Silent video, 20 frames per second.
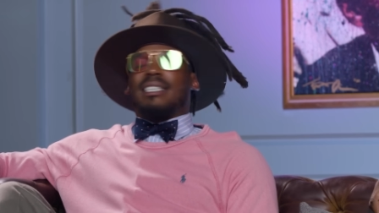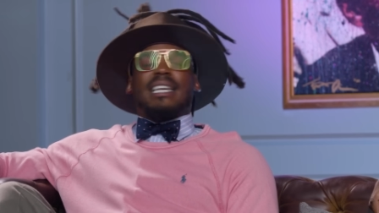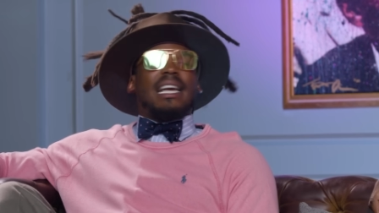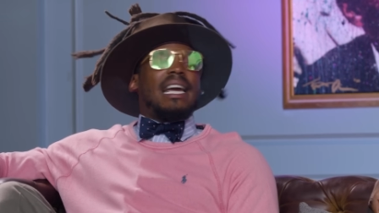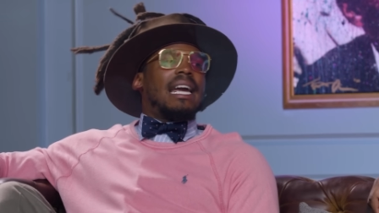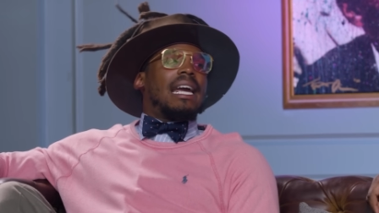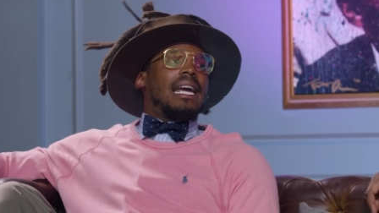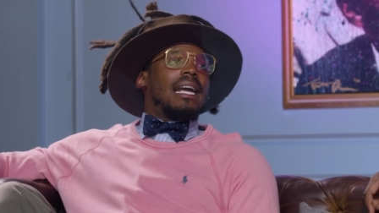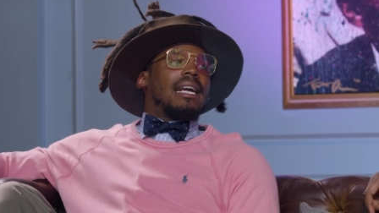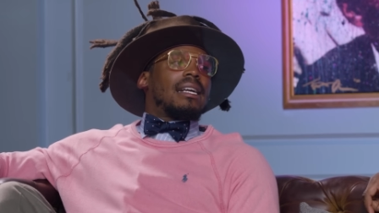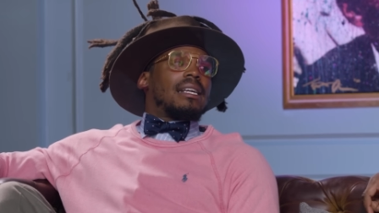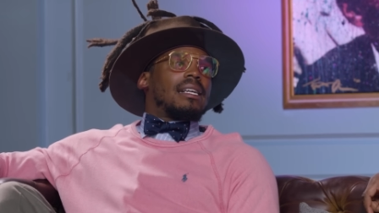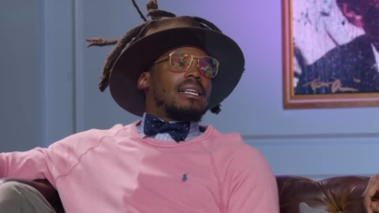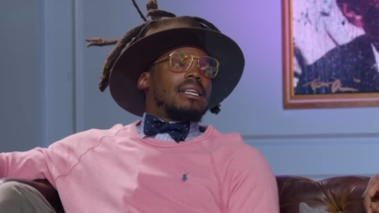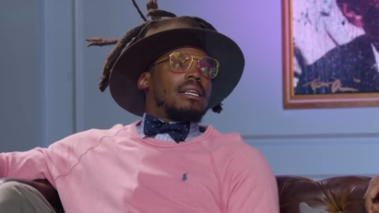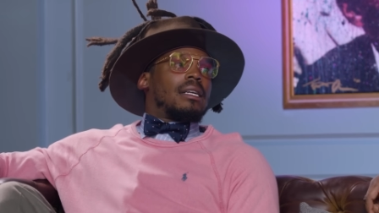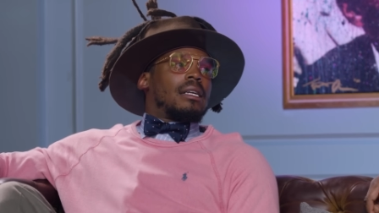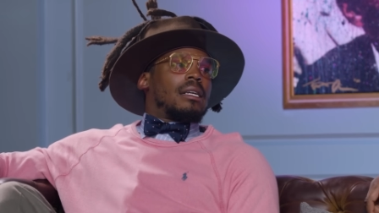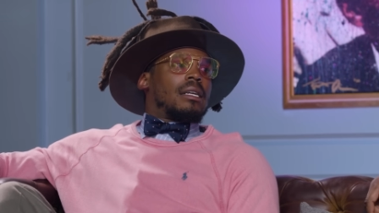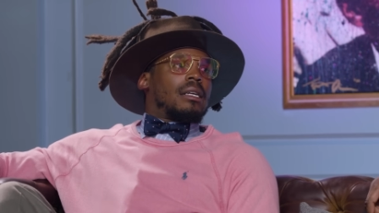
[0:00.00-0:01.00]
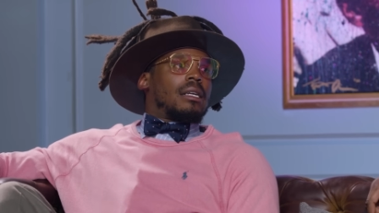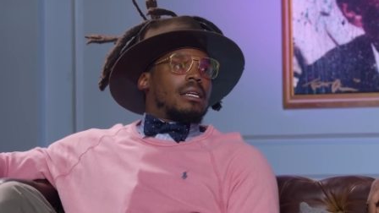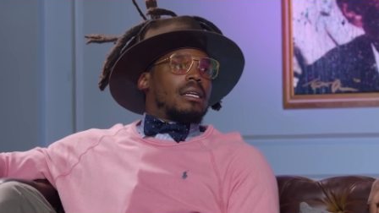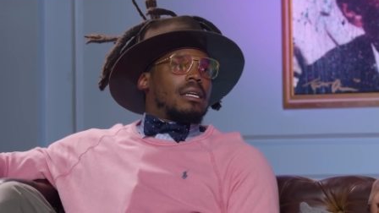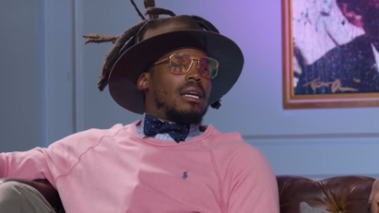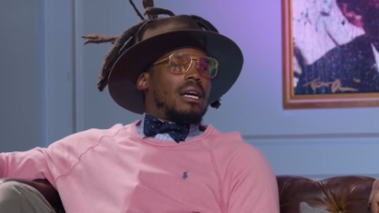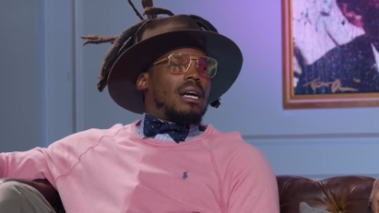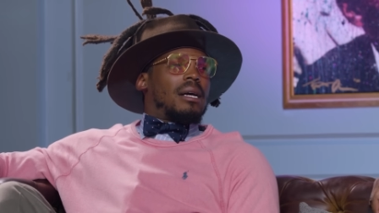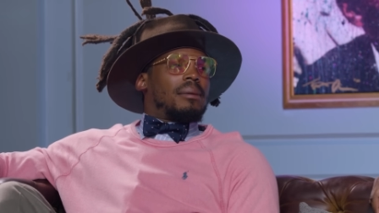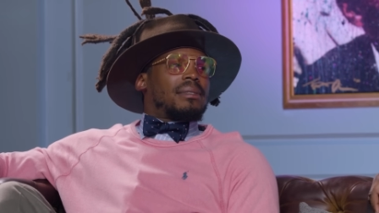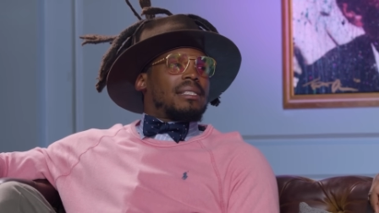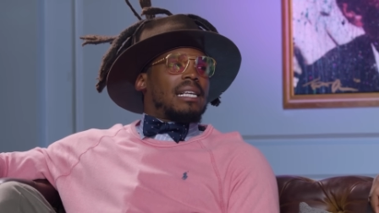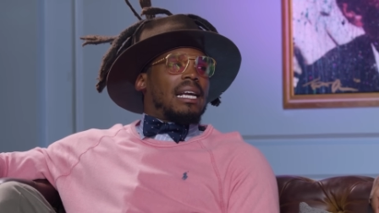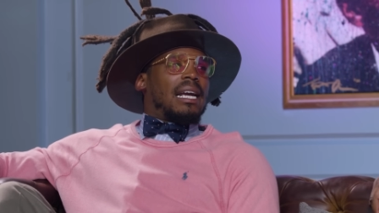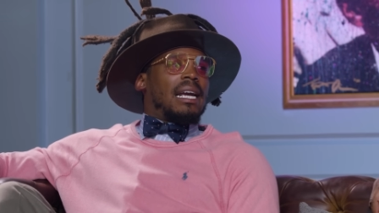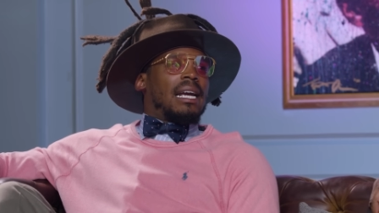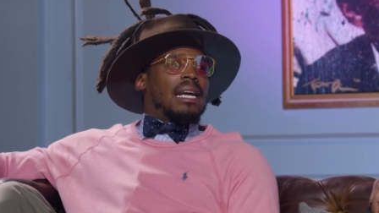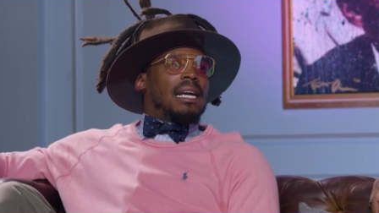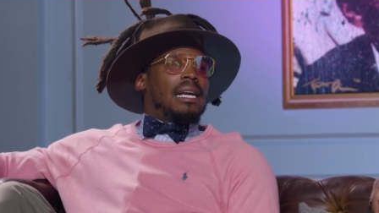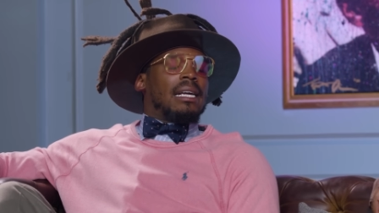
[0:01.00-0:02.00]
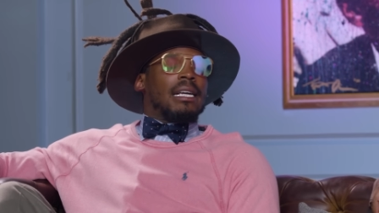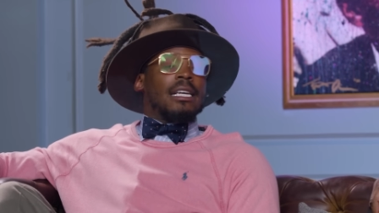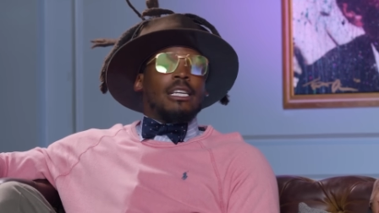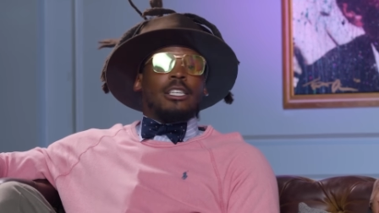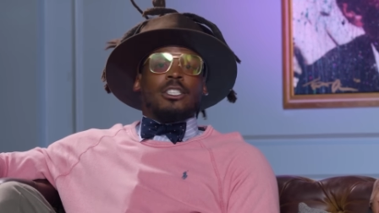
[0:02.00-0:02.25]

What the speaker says: check. You know what I'm saying?